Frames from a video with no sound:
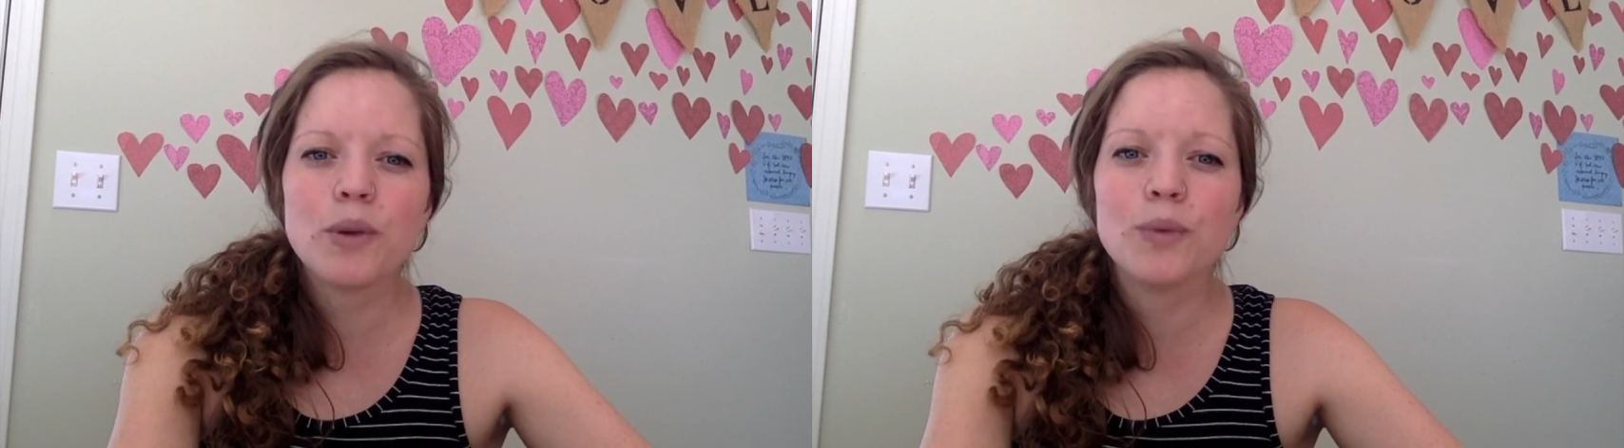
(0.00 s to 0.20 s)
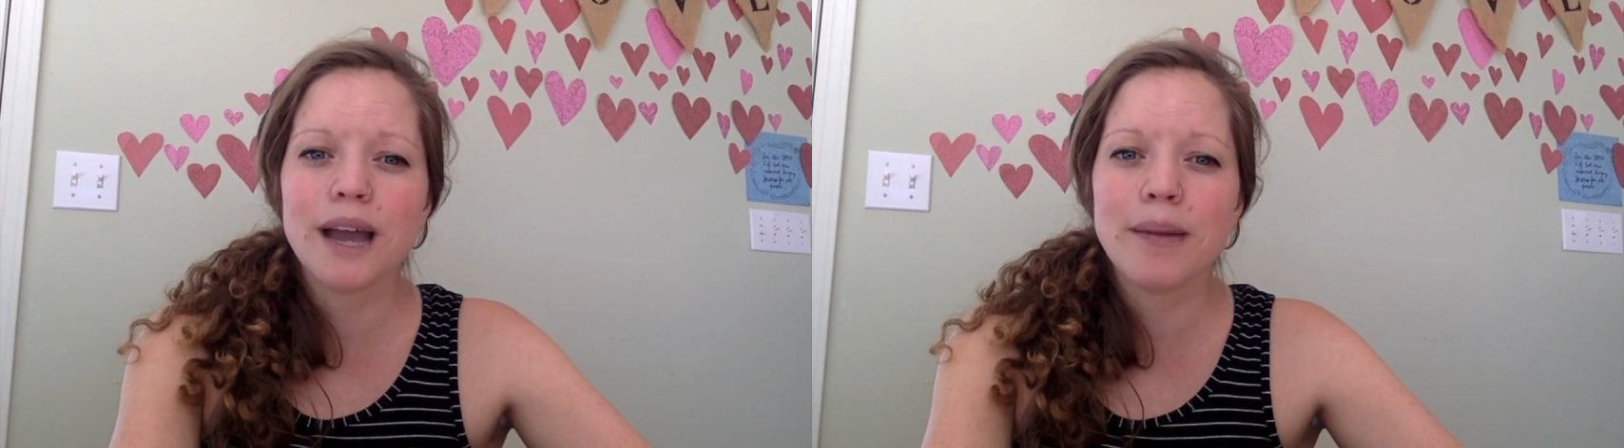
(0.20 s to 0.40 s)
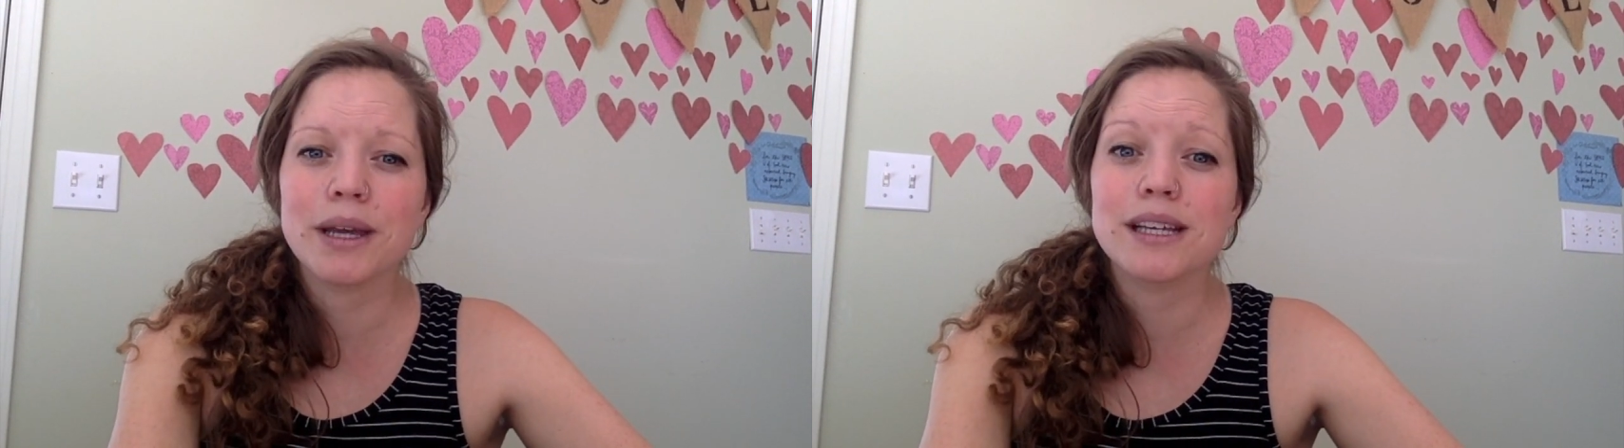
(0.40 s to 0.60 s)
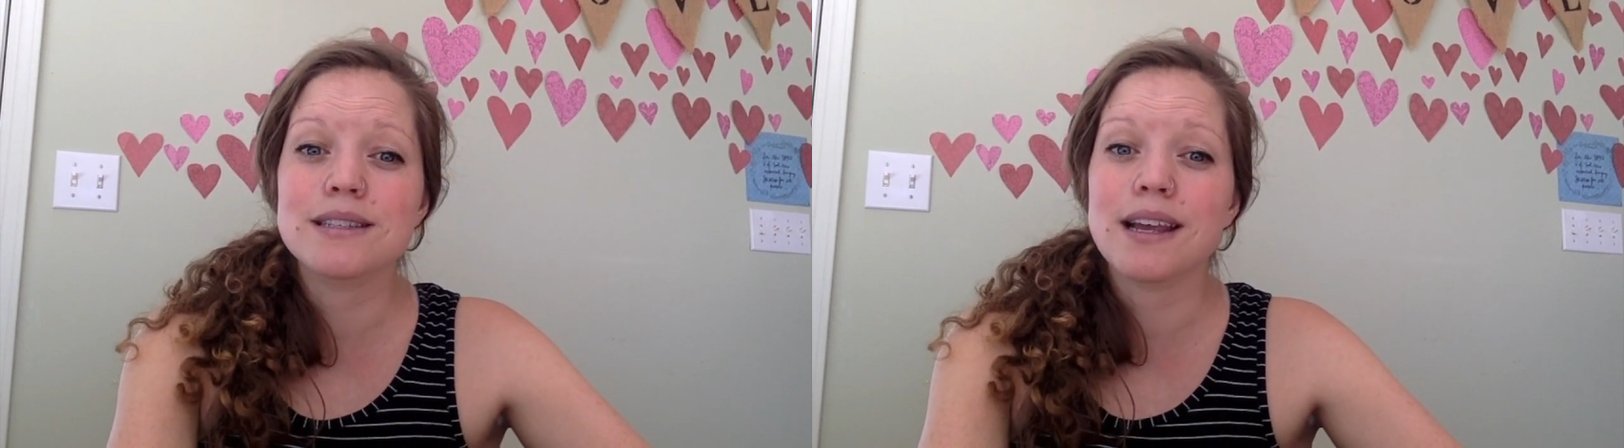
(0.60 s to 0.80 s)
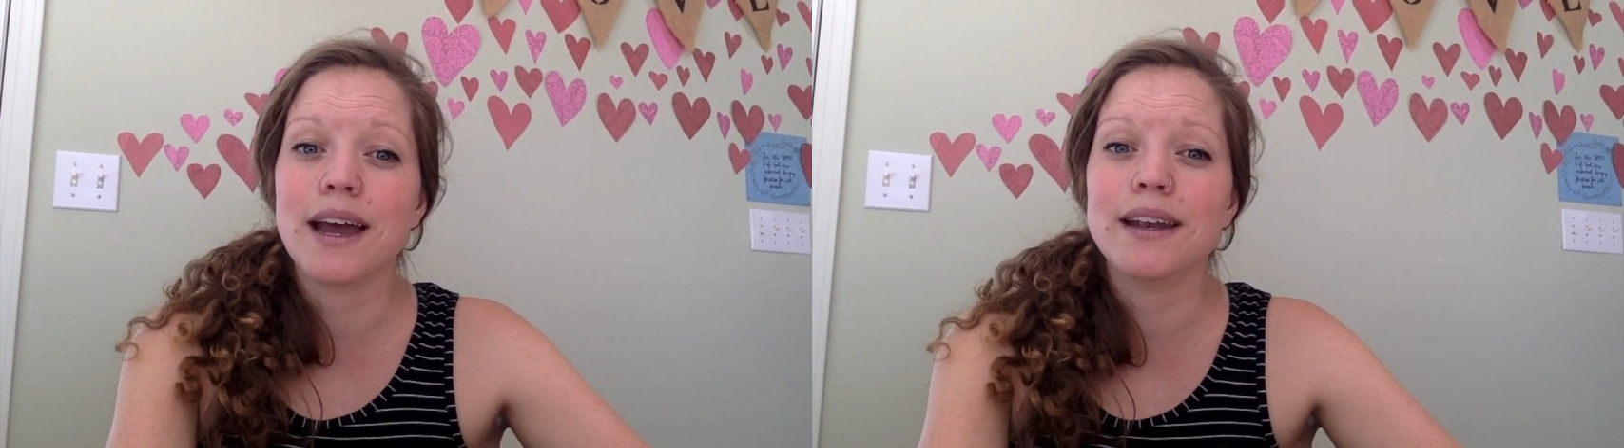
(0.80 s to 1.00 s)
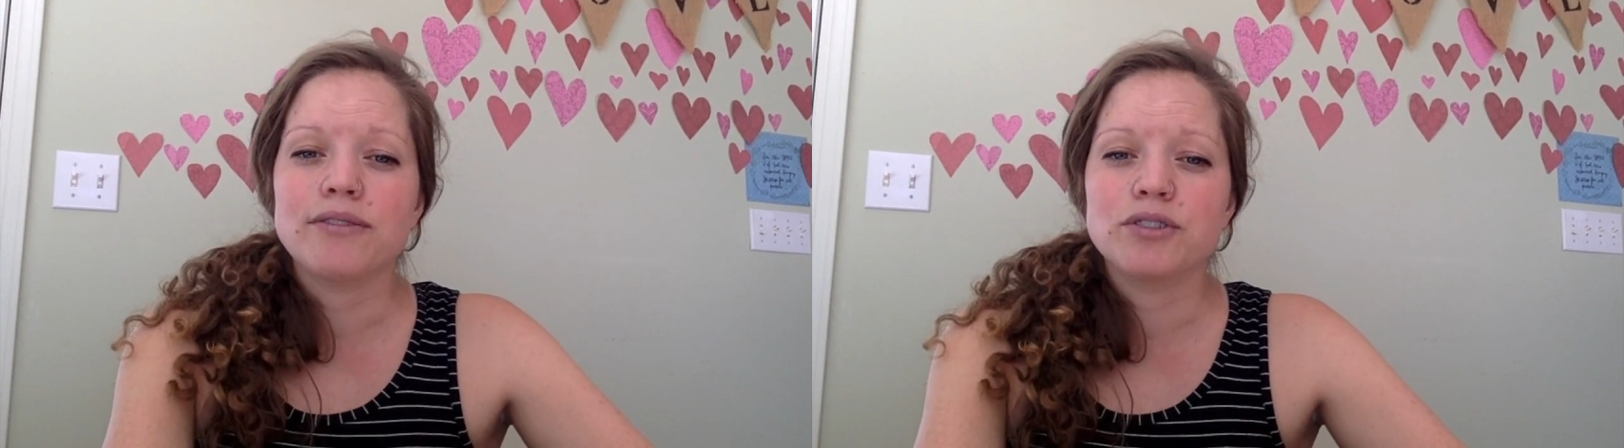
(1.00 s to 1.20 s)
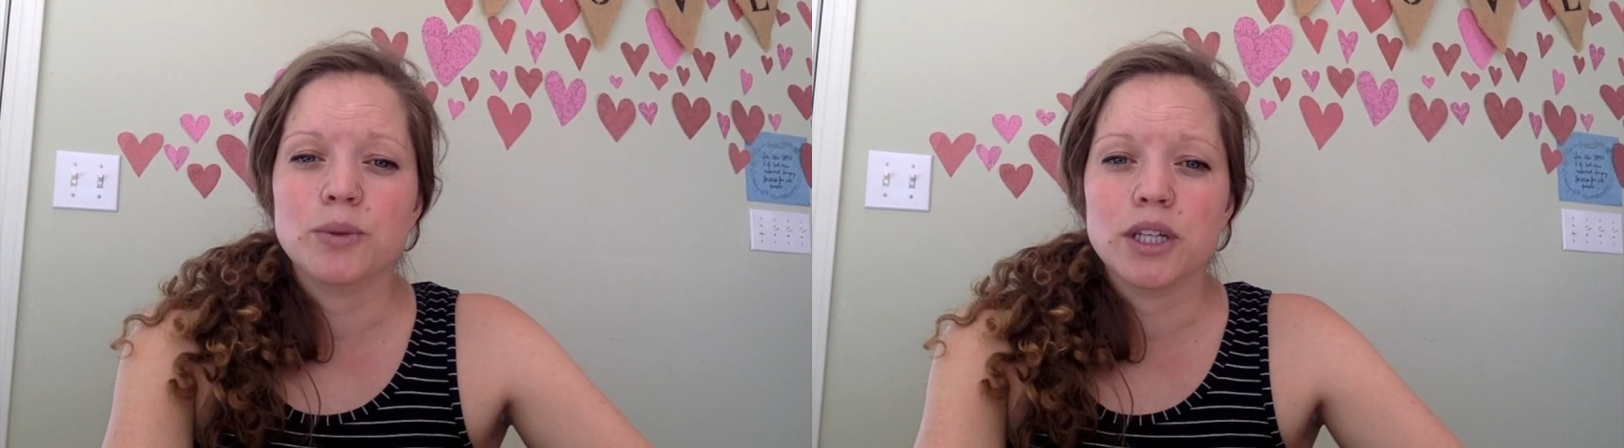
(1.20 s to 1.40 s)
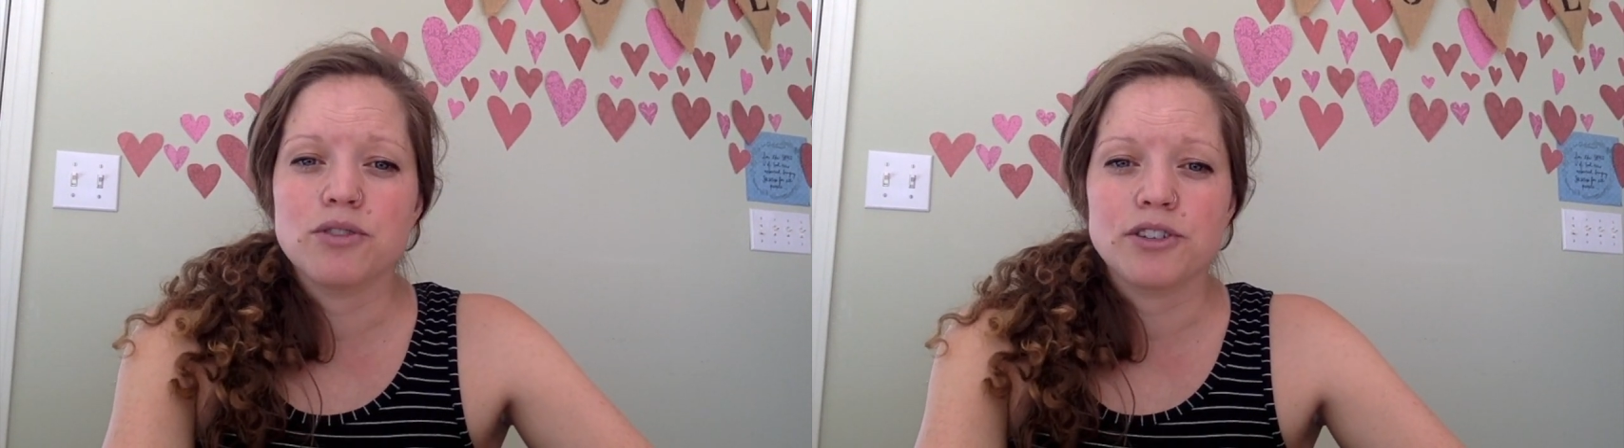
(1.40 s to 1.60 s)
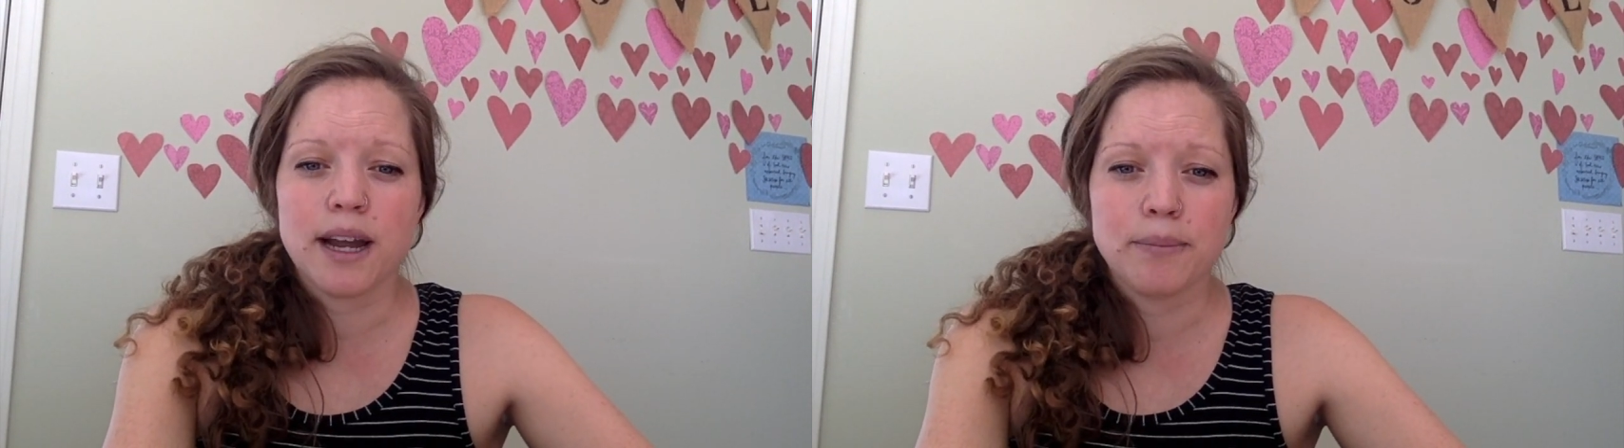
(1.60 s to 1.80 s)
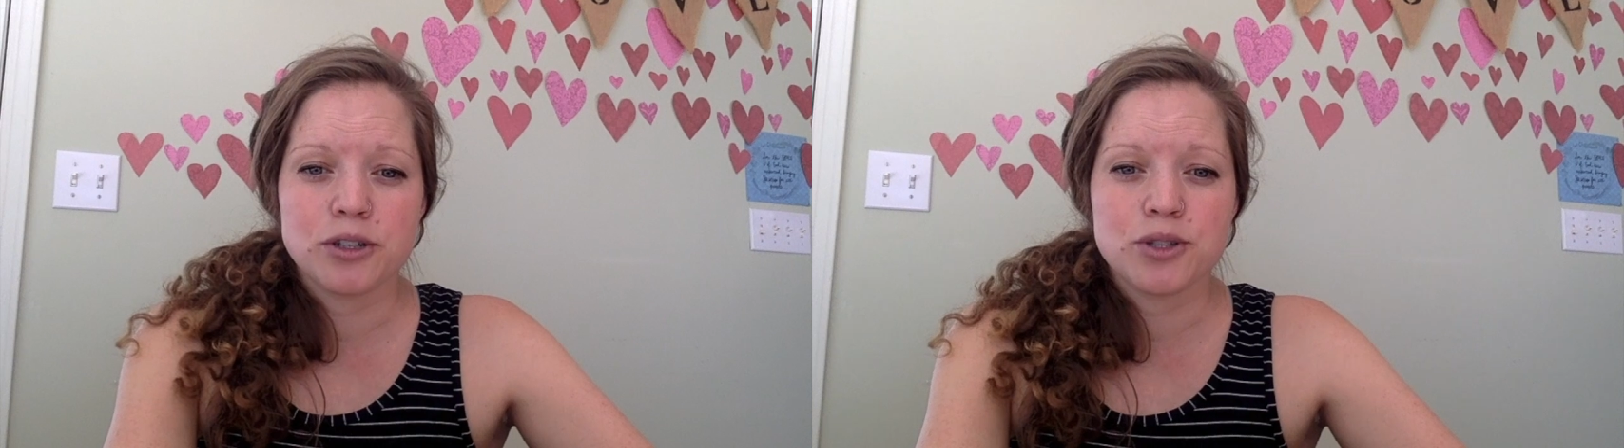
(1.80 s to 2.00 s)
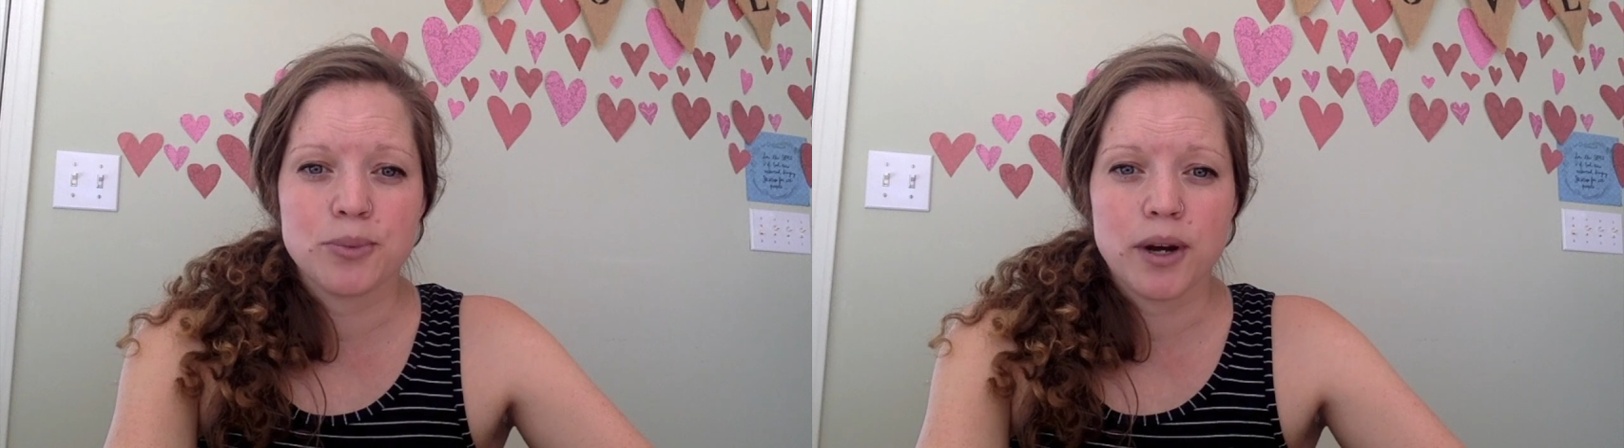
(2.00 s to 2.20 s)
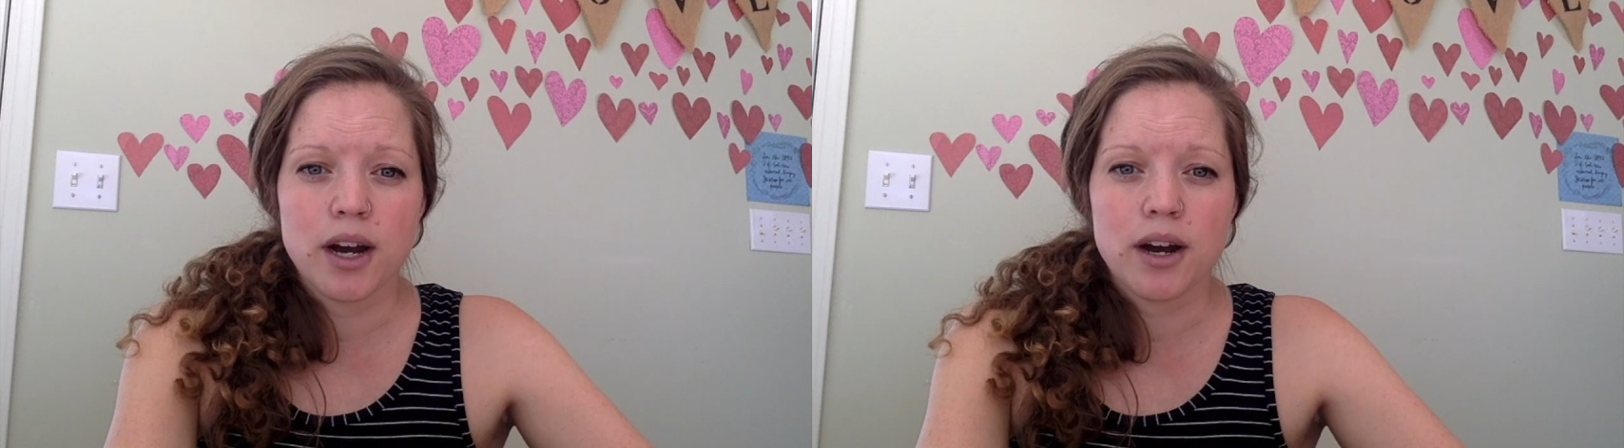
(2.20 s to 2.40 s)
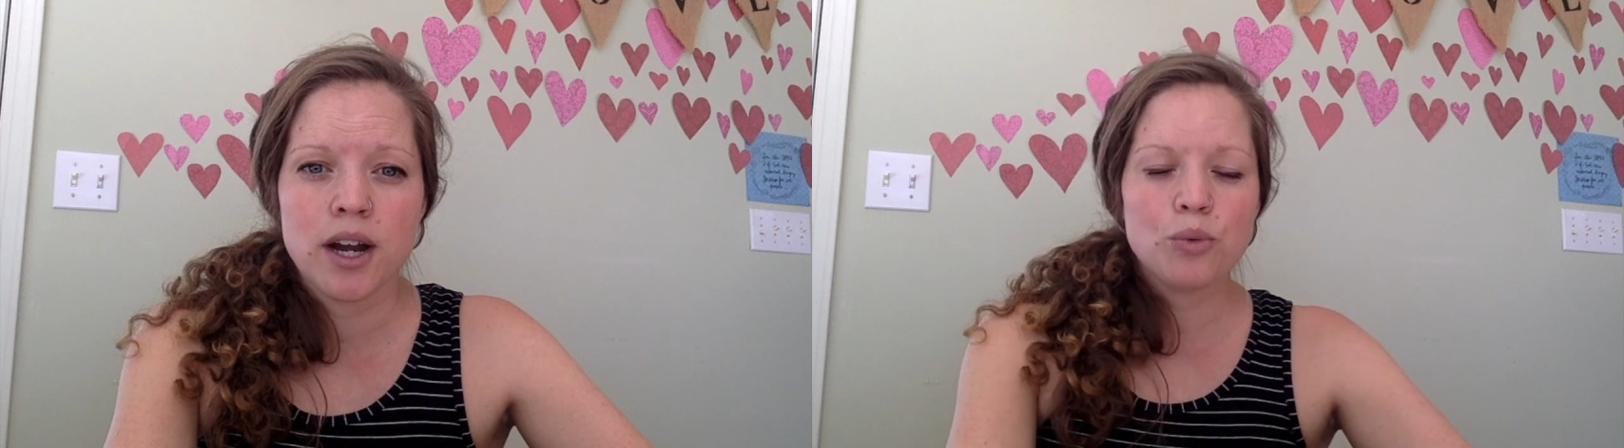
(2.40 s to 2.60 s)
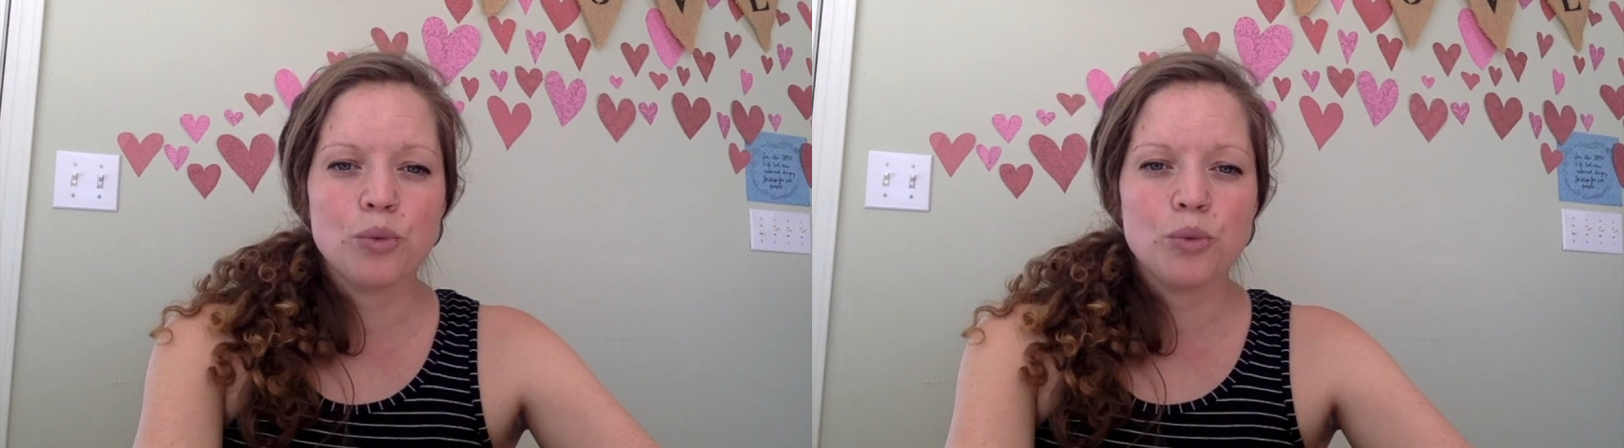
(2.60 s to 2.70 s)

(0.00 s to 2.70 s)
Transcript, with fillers: With that being said, after we use our diaper sprayer,